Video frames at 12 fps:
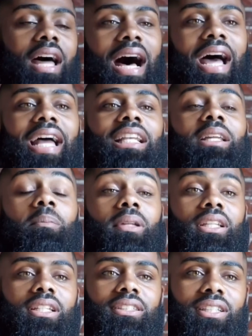I had the
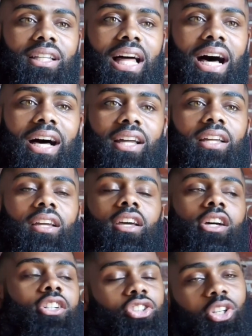ability to lie.
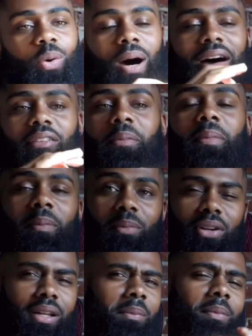So I
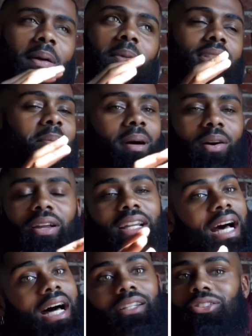remember it was about, and
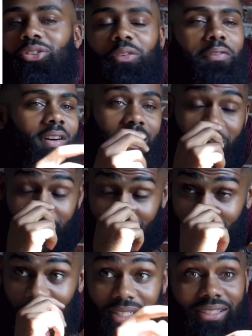God is so funny, man,
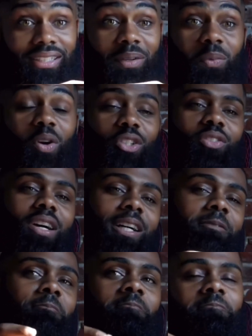the way this thing works,
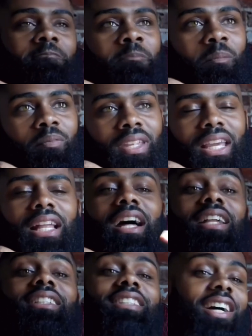right? And
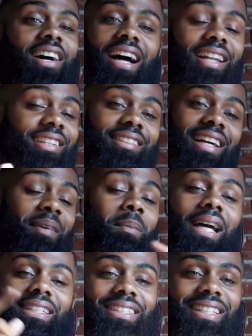I didn't tell. I'm
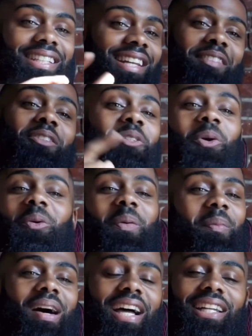actually never told
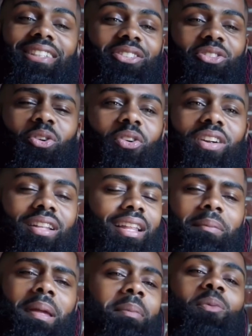nobody this story.
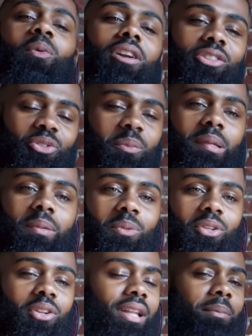Like maybe one or two people
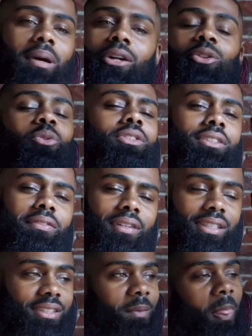know, like my closest
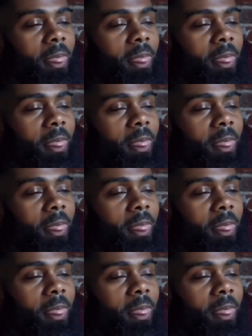friends.